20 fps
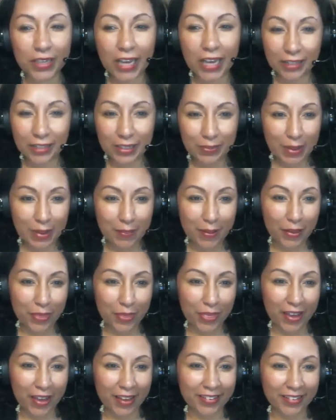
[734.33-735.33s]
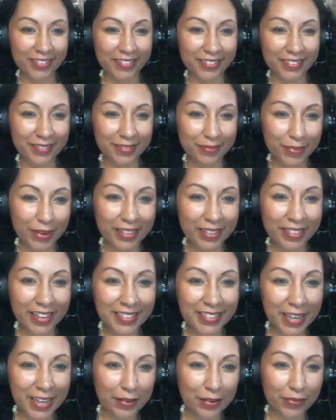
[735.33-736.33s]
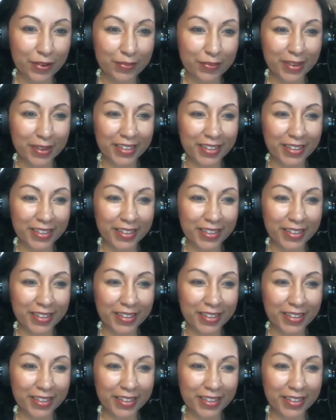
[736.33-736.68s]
to me about that. Break that down for me.